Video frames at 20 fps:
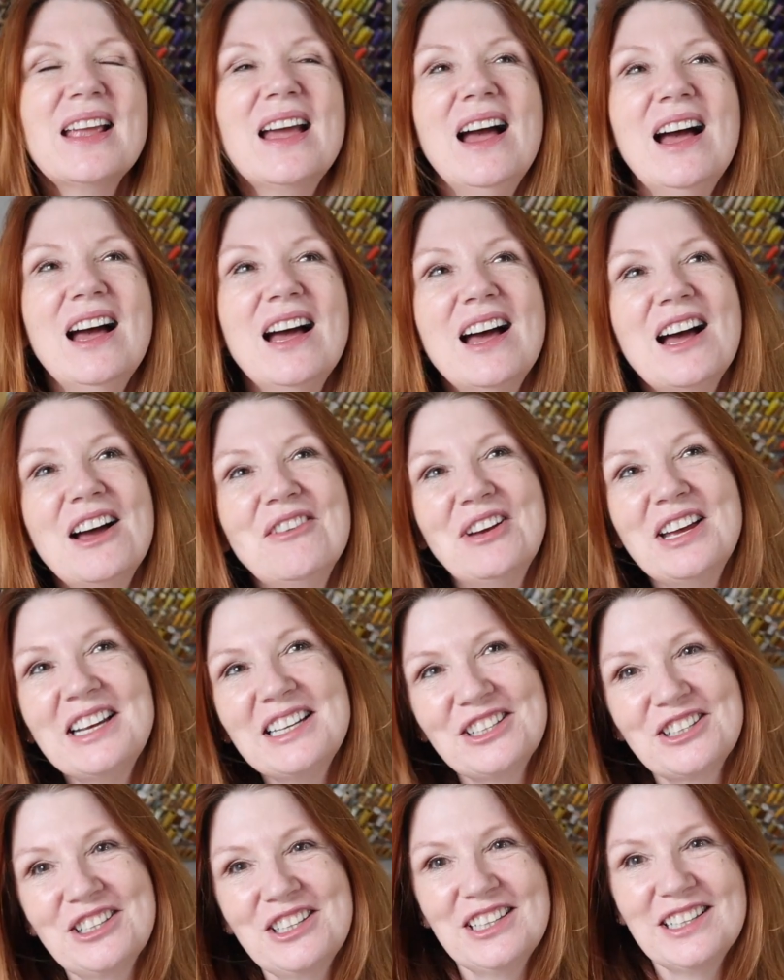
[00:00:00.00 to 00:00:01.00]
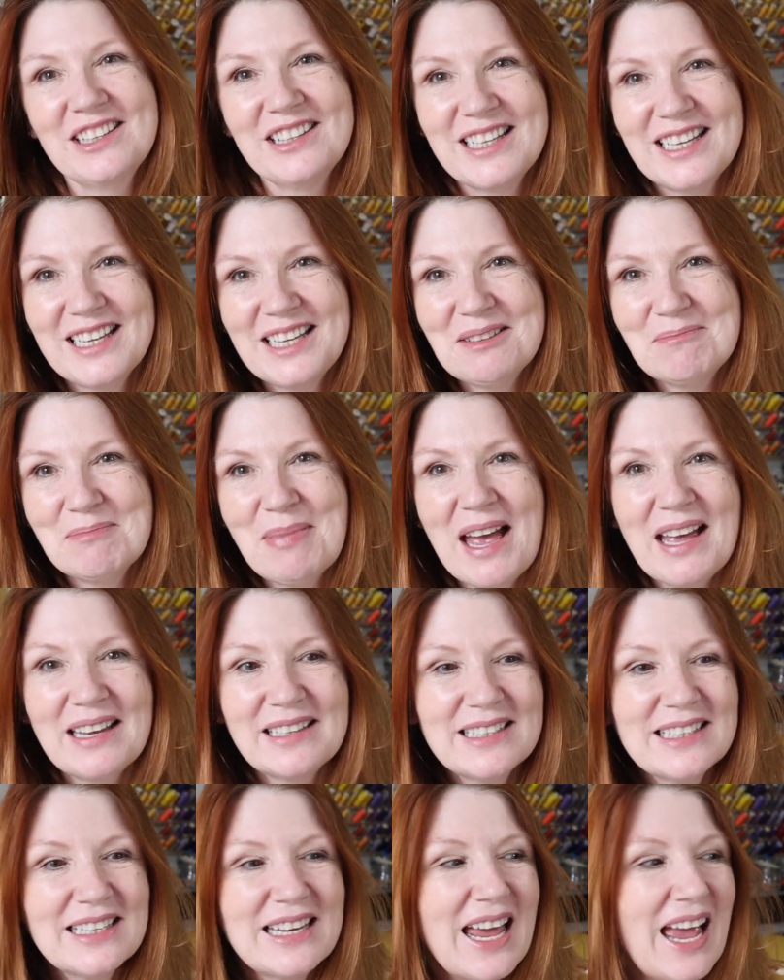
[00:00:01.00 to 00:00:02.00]
I've had a look at the
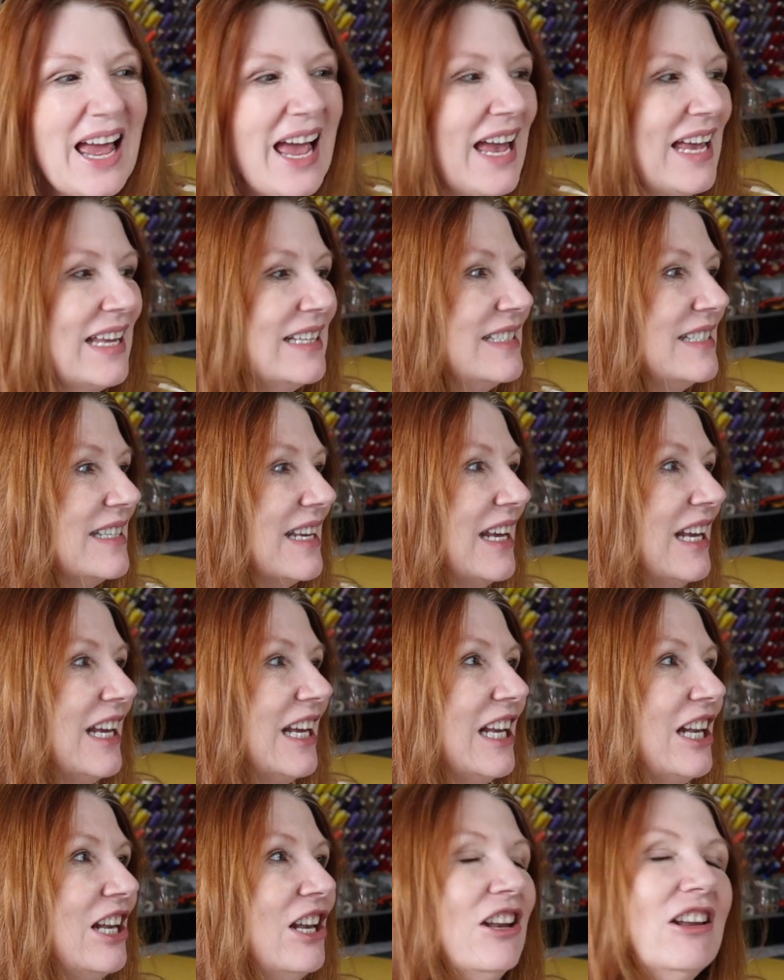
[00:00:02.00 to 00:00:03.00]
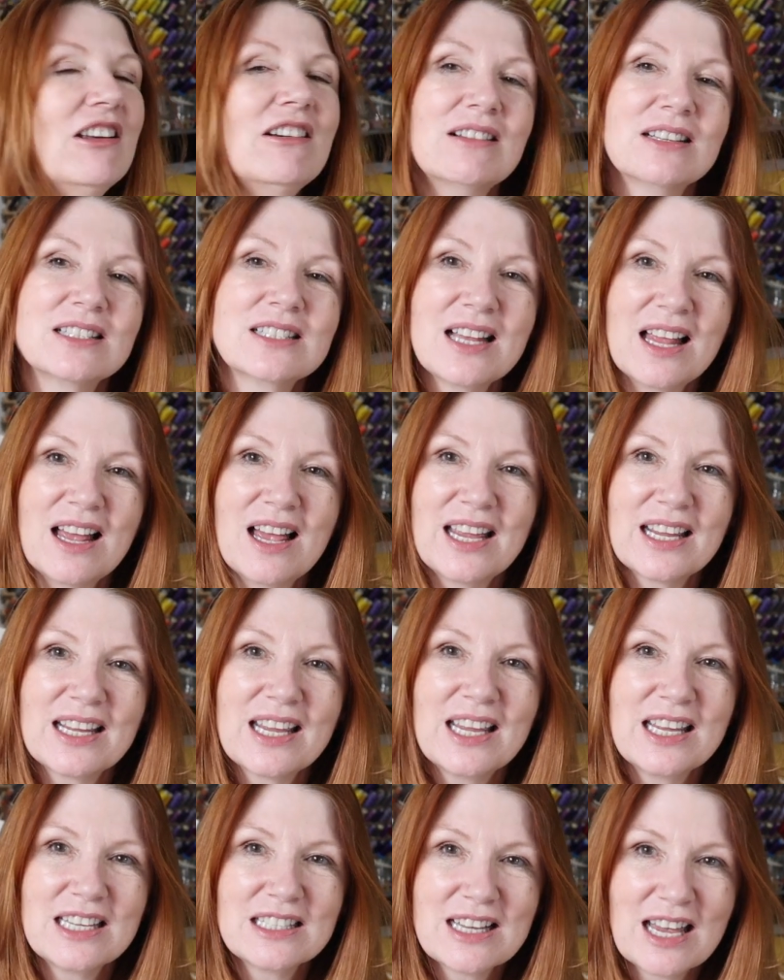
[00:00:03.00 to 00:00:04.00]
pattern and it looks
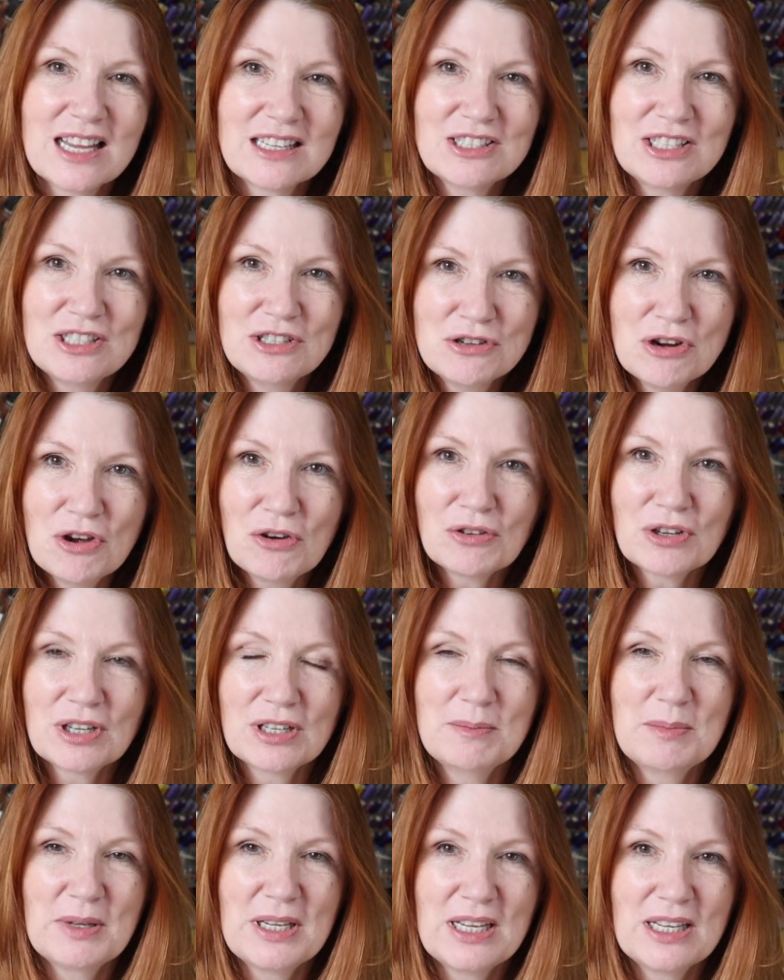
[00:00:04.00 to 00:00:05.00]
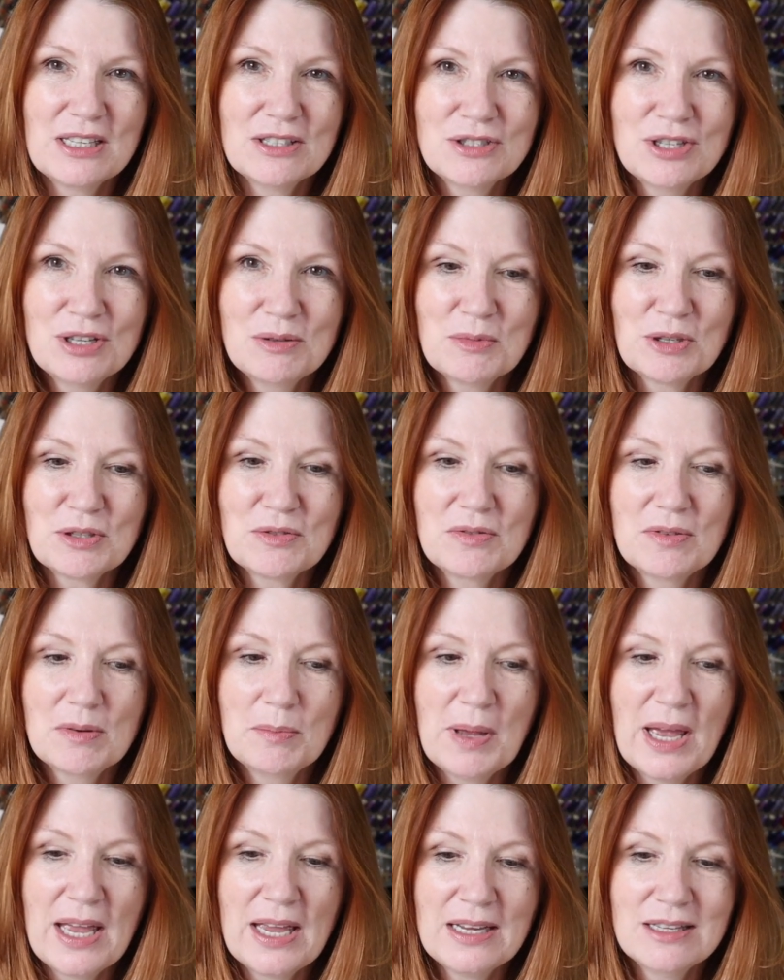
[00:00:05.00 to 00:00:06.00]
like it's actually not going to be too much of a
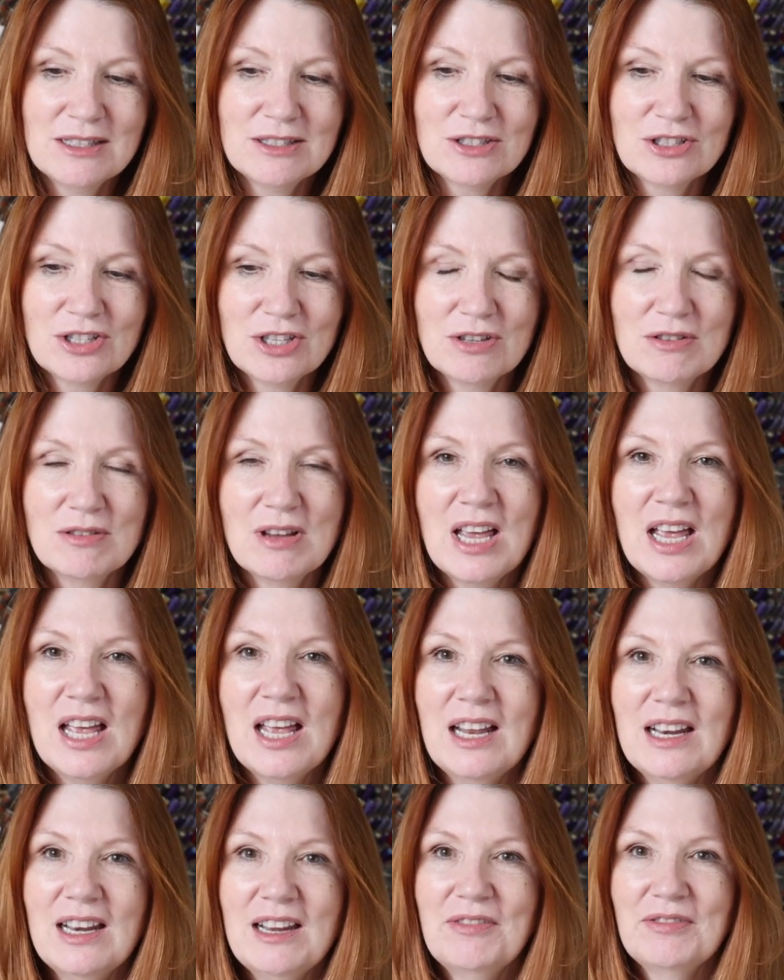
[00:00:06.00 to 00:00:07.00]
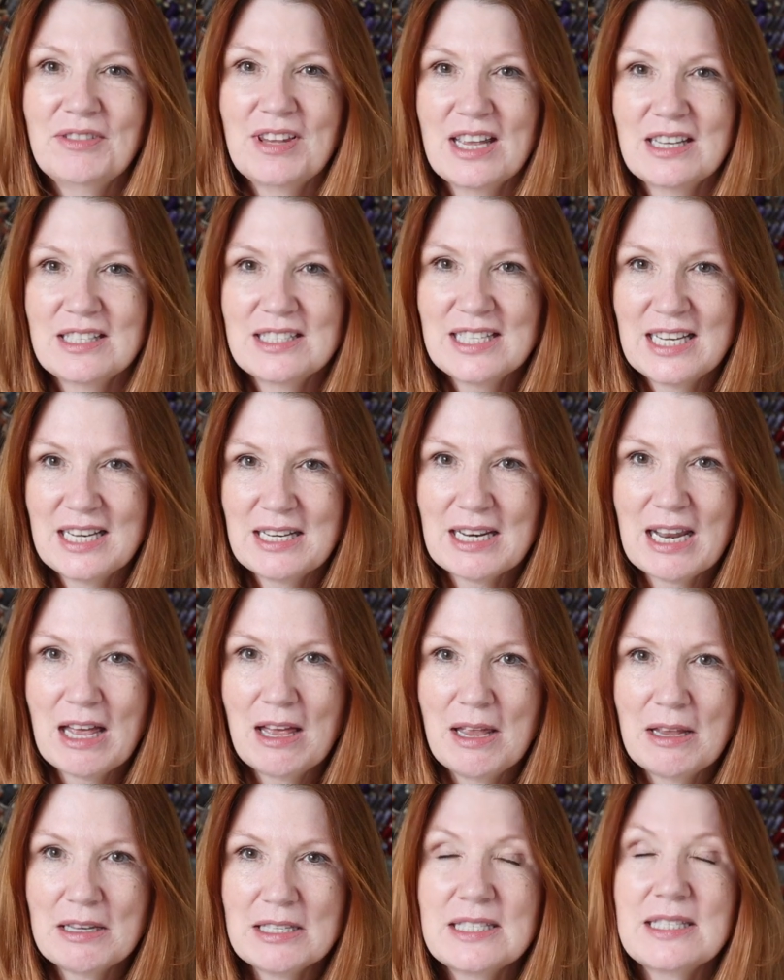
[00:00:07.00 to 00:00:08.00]
pain to lift that
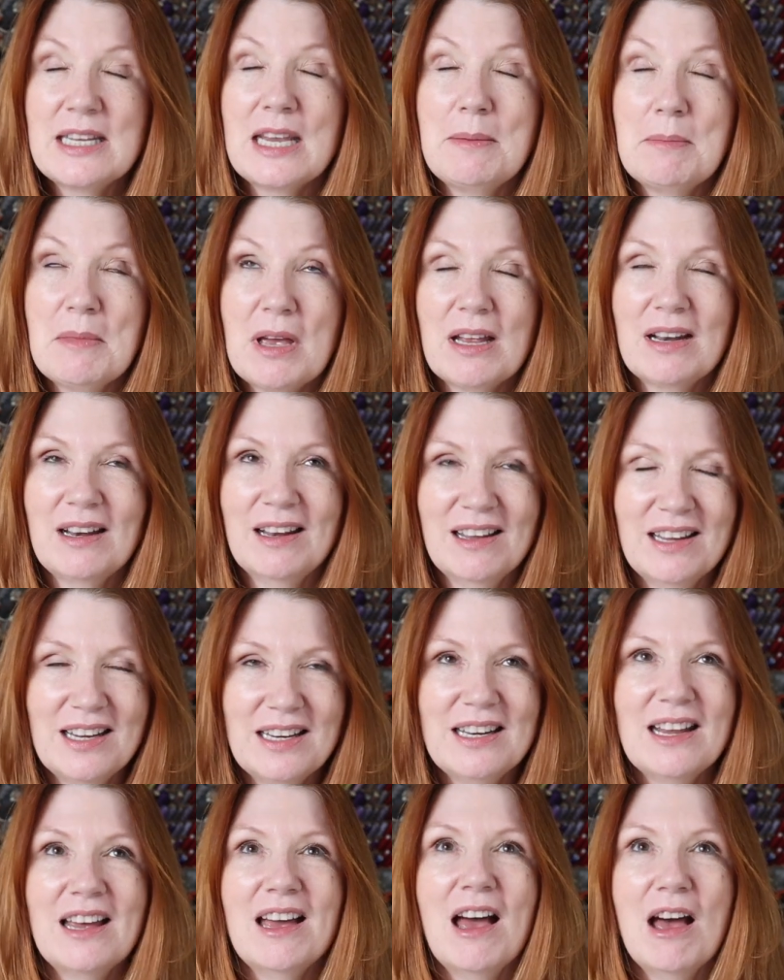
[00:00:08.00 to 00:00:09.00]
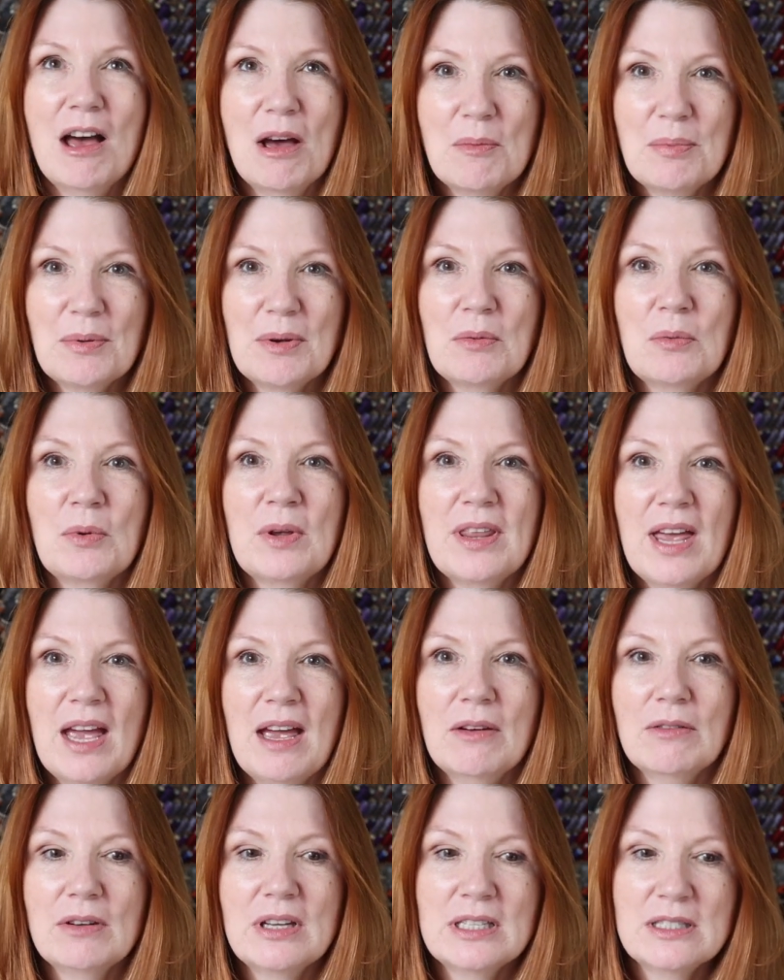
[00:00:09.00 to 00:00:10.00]
seam line up
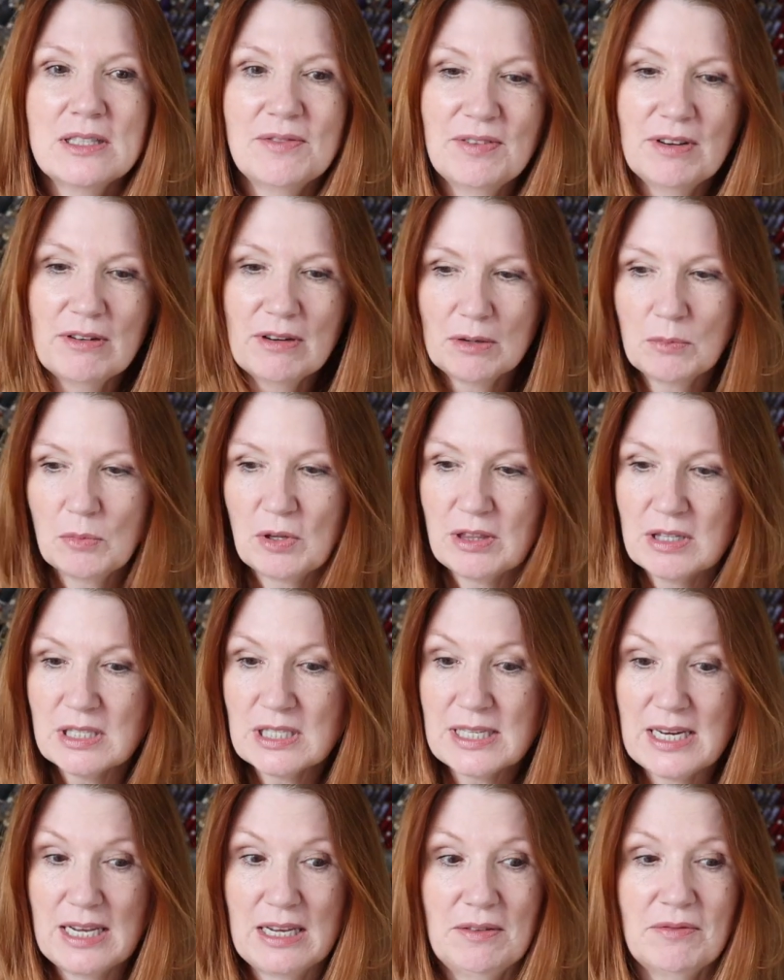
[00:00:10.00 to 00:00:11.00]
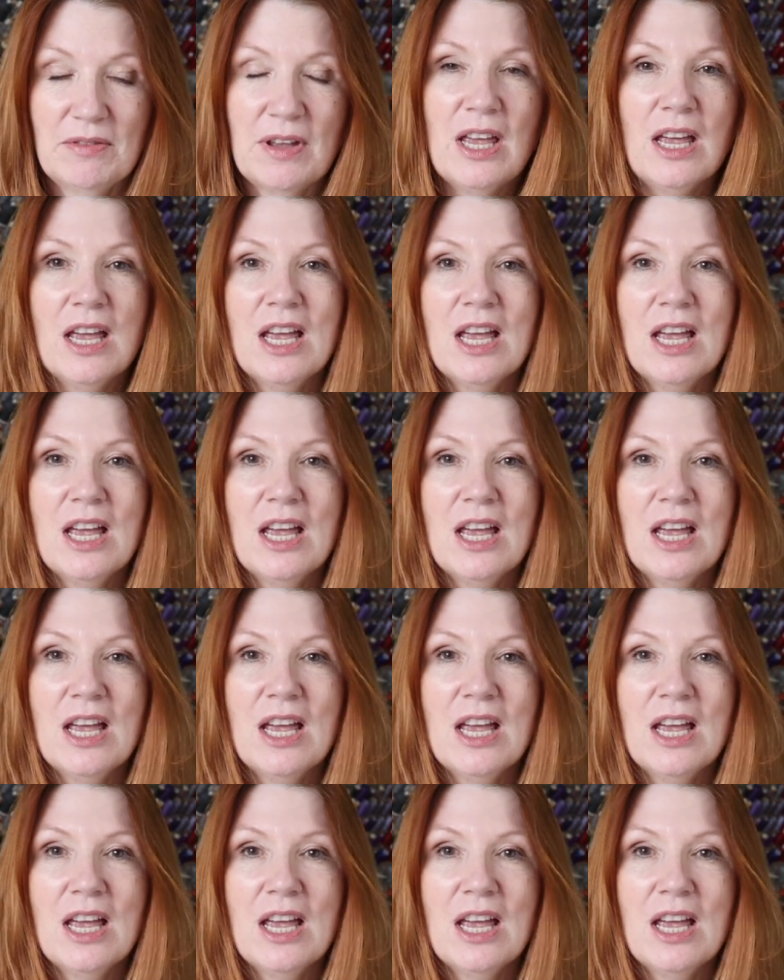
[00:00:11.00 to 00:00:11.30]
without interfering with the sleeve.